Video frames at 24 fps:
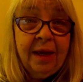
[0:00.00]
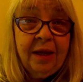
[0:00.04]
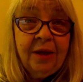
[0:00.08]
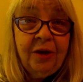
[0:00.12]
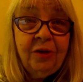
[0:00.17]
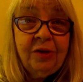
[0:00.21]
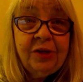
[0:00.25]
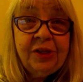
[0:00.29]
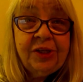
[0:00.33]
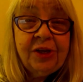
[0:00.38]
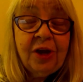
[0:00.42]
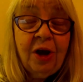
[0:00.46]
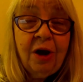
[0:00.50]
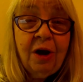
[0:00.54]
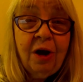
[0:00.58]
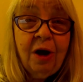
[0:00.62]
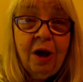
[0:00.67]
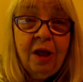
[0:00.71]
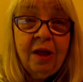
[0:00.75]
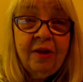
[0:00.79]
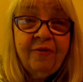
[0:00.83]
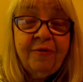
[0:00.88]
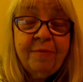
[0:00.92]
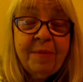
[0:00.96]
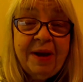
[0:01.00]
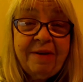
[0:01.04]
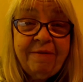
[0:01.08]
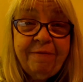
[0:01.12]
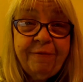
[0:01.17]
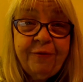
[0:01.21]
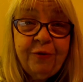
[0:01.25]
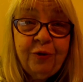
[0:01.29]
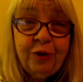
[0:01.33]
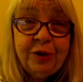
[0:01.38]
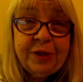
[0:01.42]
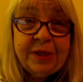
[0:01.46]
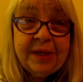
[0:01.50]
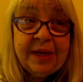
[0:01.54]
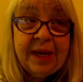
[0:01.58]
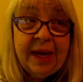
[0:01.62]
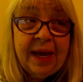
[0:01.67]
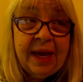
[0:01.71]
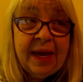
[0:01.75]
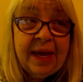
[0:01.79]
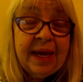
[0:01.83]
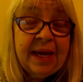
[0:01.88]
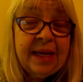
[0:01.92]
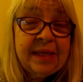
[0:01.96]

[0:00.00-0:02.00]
you saw all of my food today